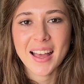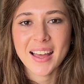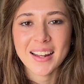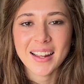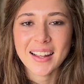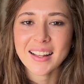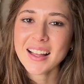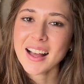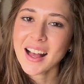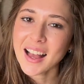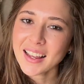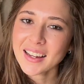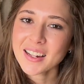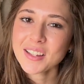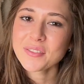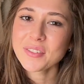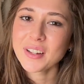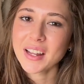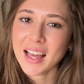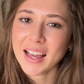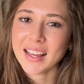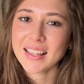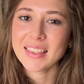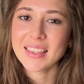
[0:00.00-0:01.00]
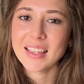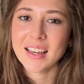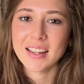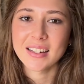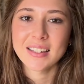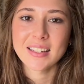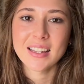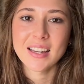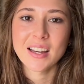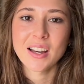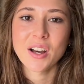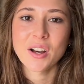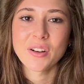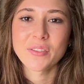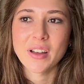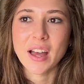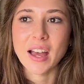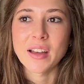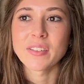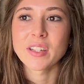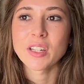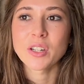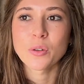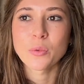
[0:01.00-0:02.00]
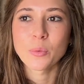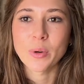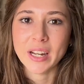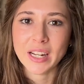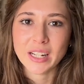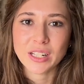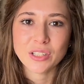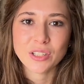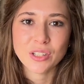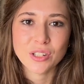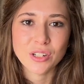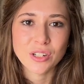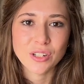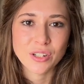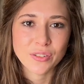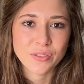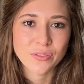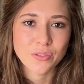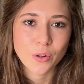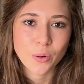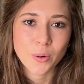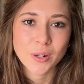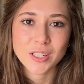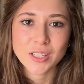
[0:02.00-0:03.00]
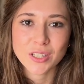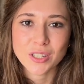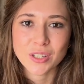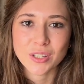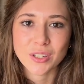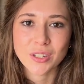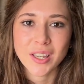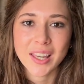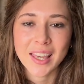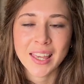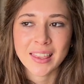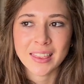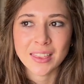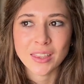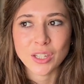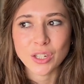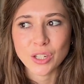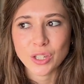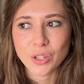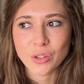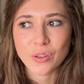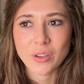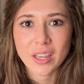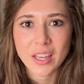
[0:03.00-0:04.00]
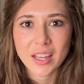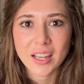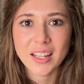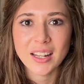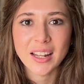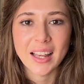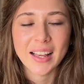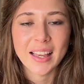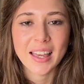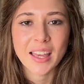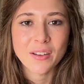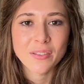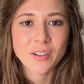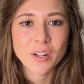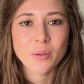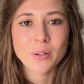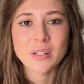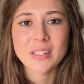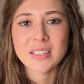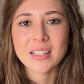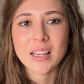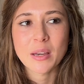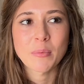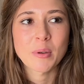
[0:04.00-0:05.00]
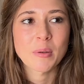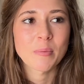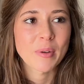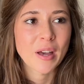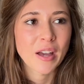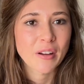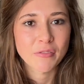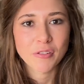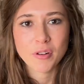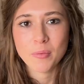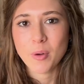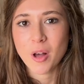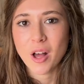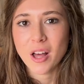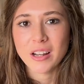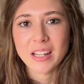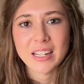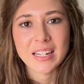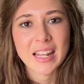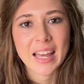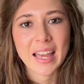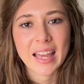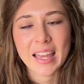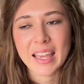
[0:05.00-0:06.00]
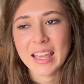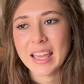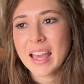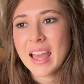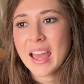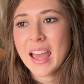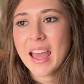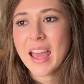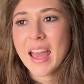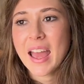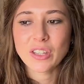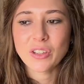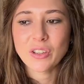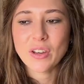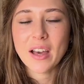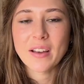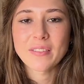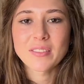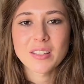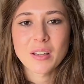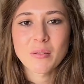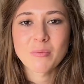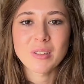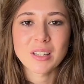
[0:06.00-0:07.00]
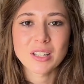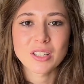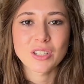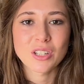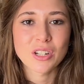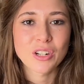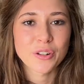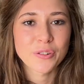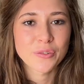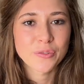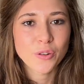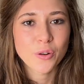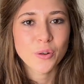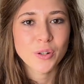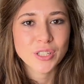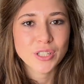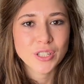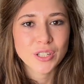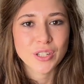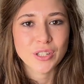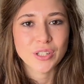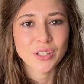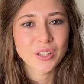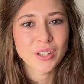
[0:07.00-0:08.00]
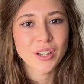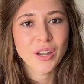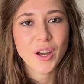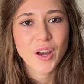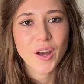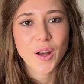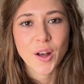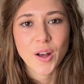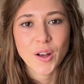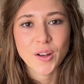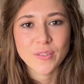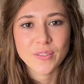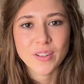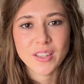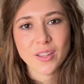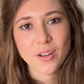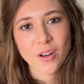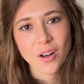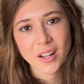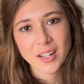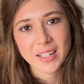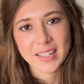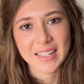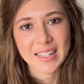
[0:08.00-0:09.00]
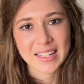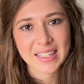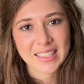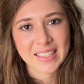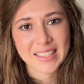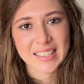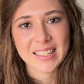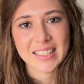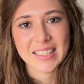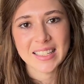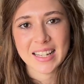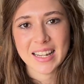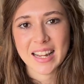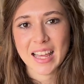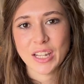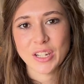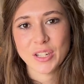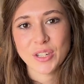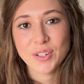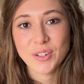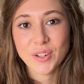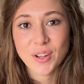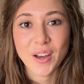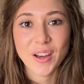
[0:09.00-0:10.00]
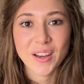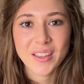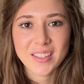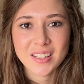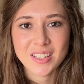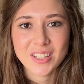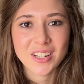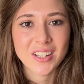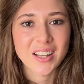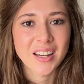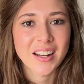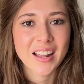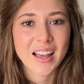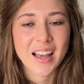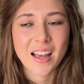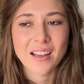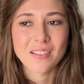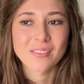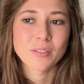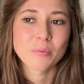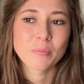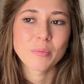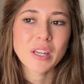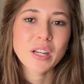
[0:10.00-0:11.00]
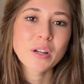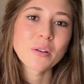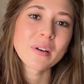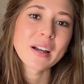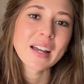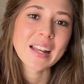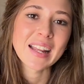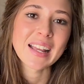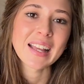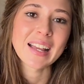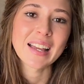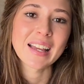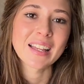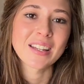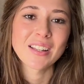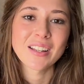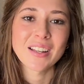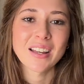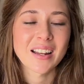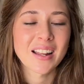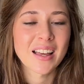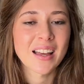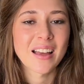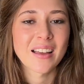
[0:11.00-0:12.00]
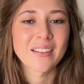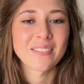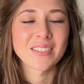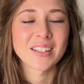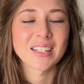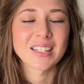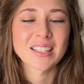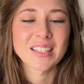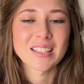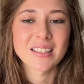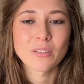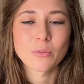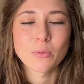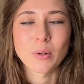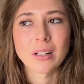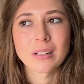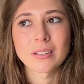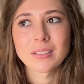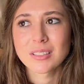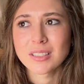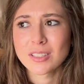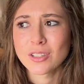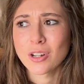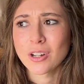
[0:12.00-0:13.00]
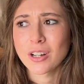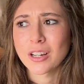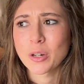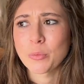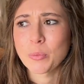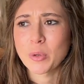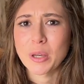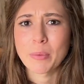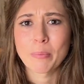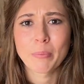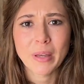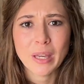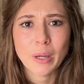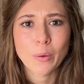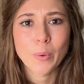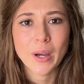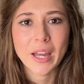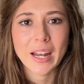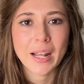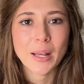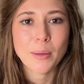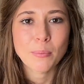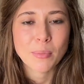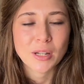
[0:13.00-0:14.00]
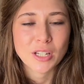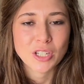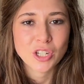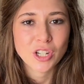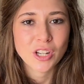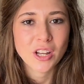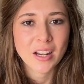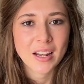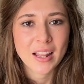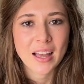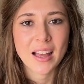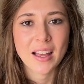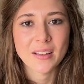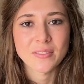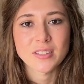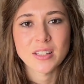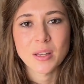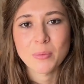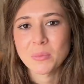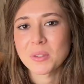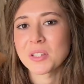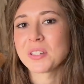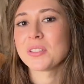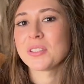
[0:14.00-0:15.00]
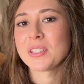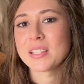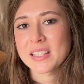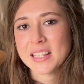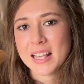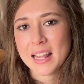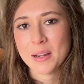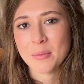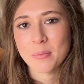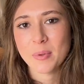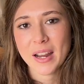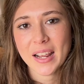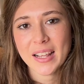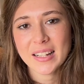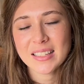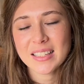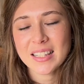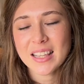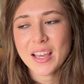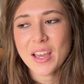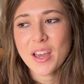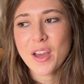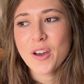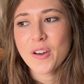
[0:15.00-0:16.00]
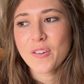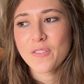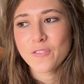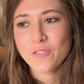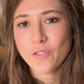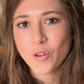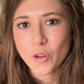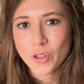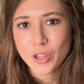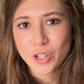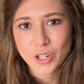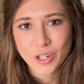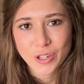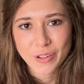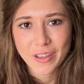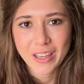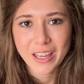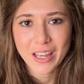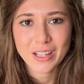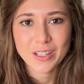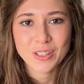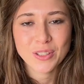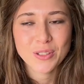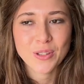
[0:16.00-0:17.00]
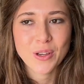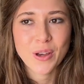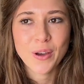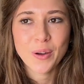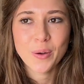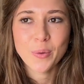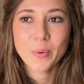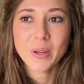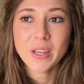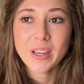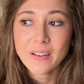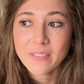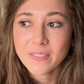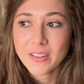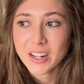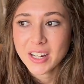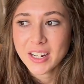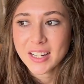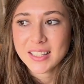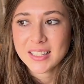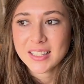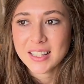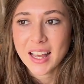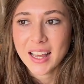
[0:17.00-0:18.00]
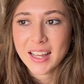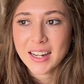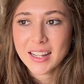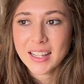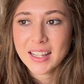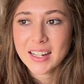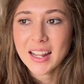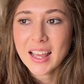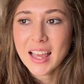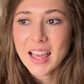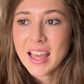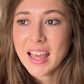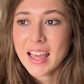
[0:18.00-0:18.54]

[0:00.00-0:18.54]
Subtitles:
And I kind of like the idea of having a wedding to look forward to in the new year. Like, everyone's coming back from holiday, you have something to look forward to over the holiday season, and you know that you're gonna have a big wedding, and you're gonna have it's not gonna be a big wedding, but you're gonna have something to celebrate for the new year. So we are very excited.